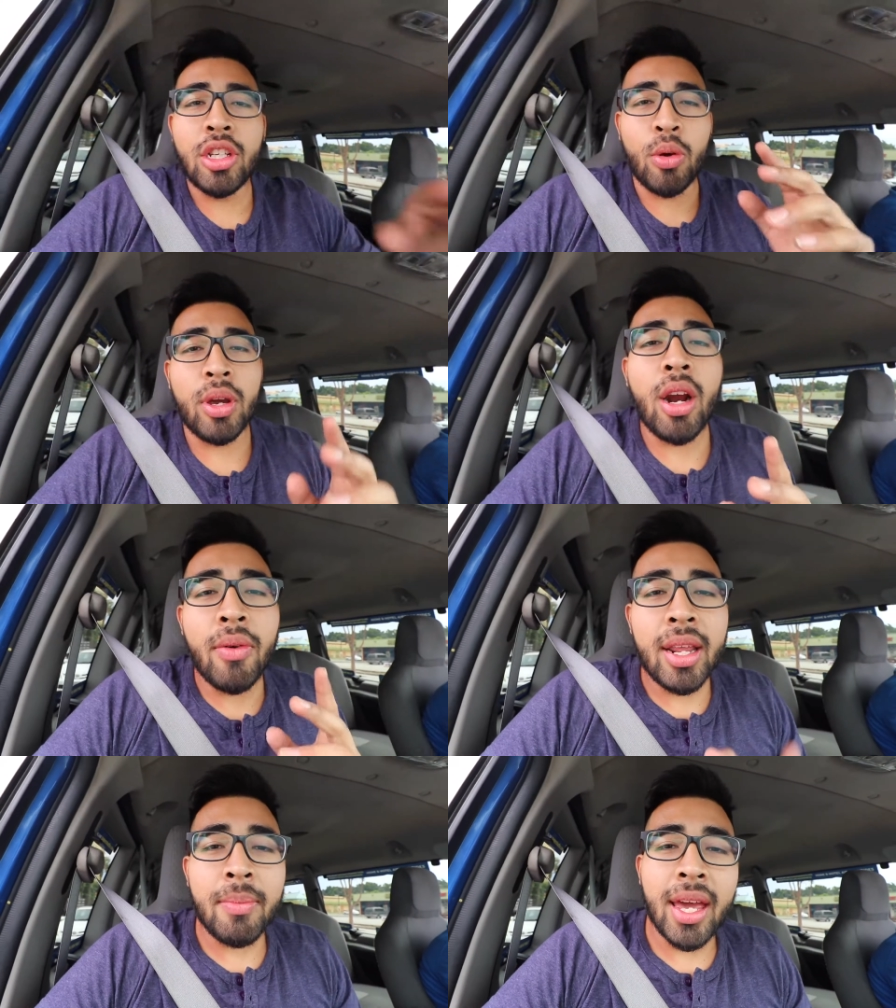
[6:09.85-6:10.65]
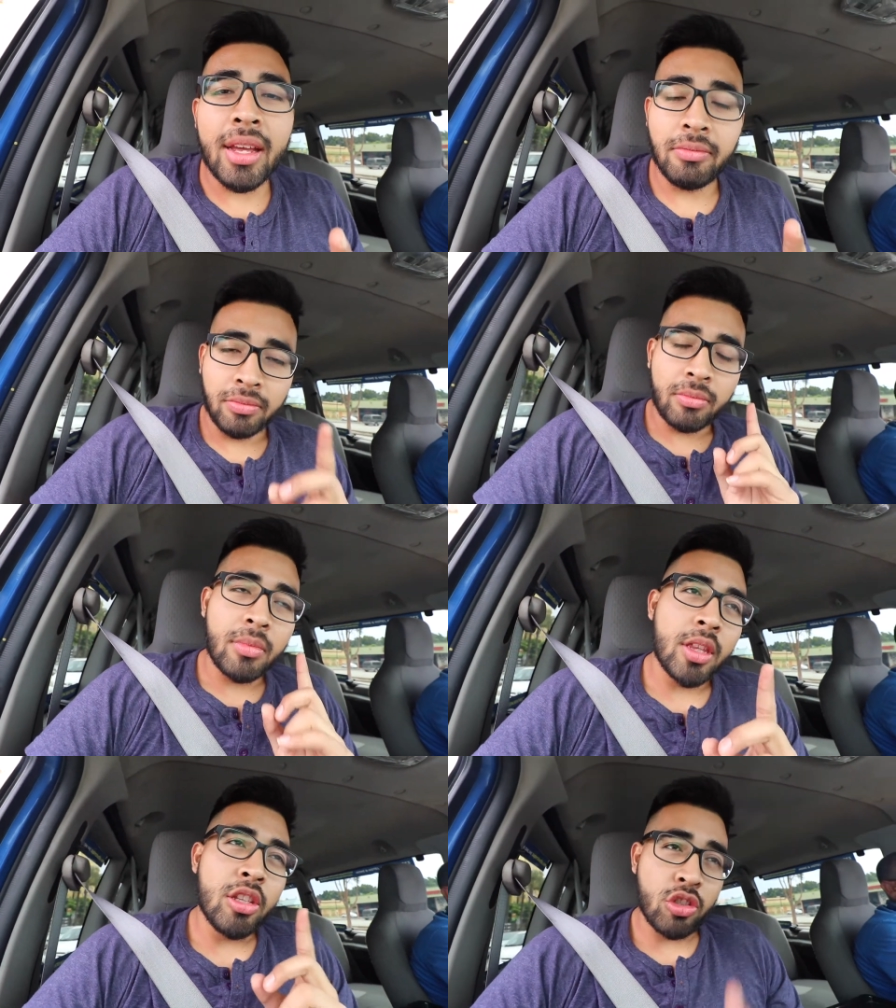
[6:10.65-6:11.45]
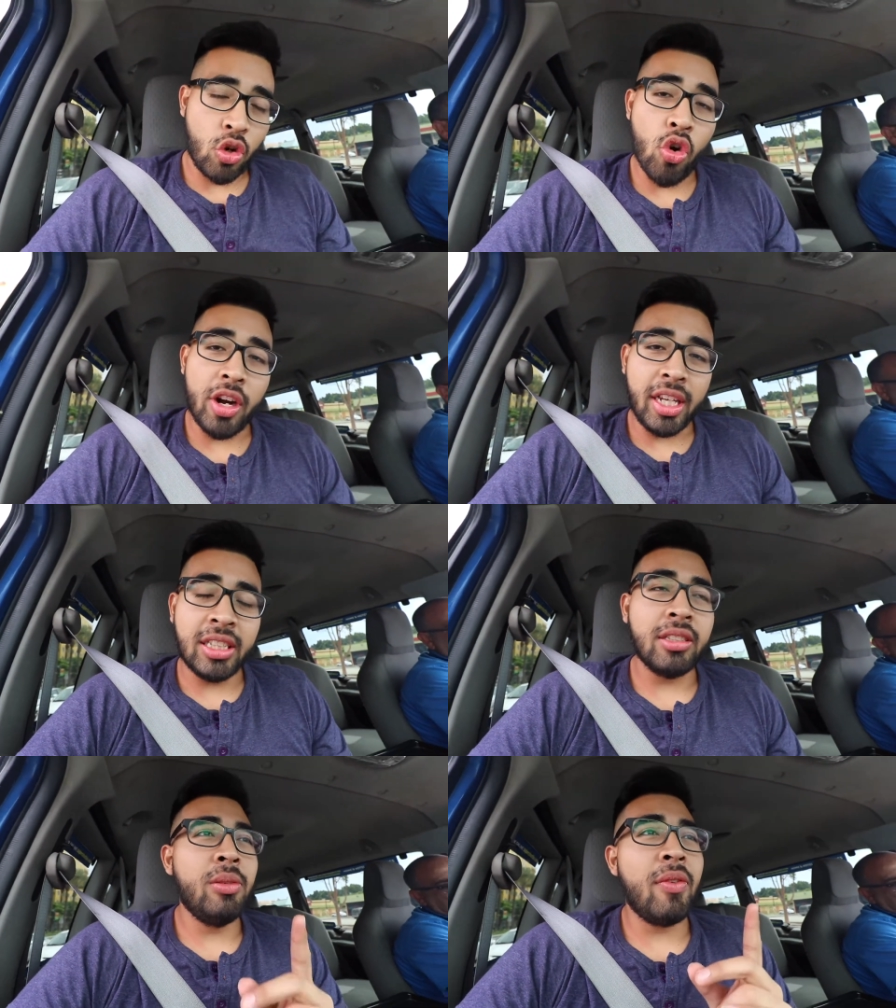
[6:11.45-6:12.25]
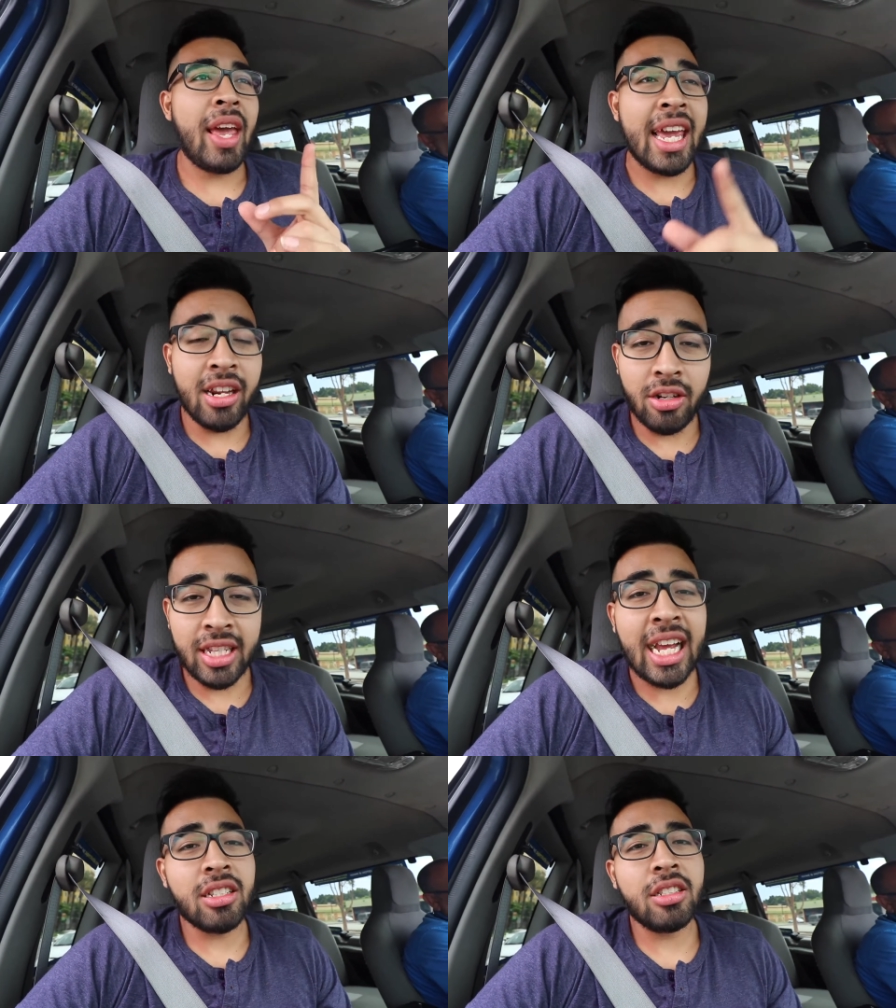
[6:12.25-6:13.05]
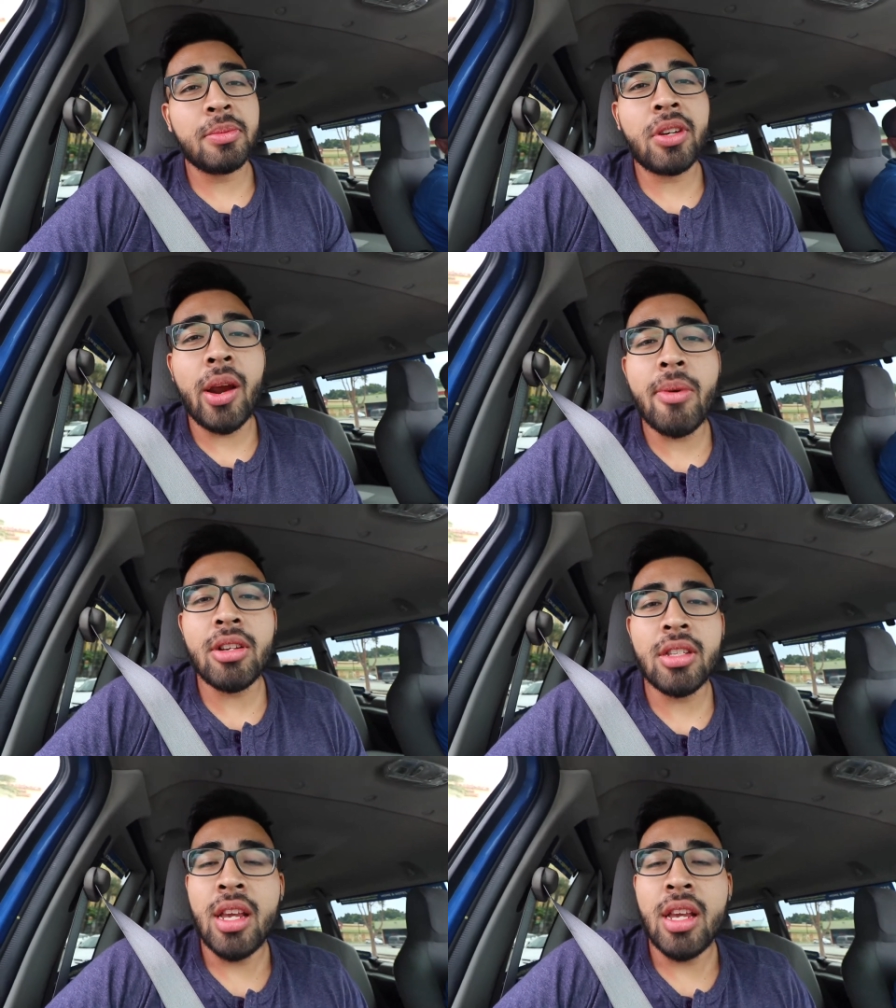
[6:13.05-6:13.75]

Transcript: So we already met the Scories who have 800,000 subscribers.